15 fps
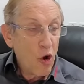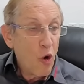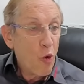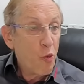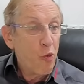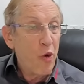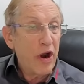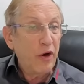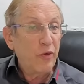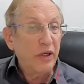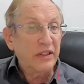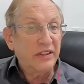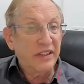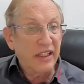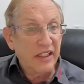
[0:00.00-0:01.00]
Where do
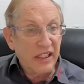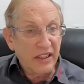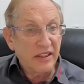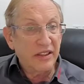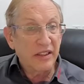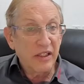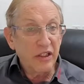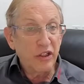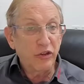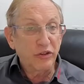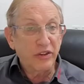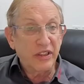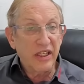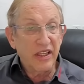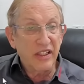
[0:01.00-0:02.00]
we see this? You'll
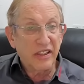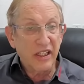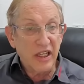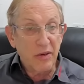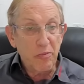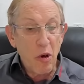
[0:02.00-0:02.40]
see this in a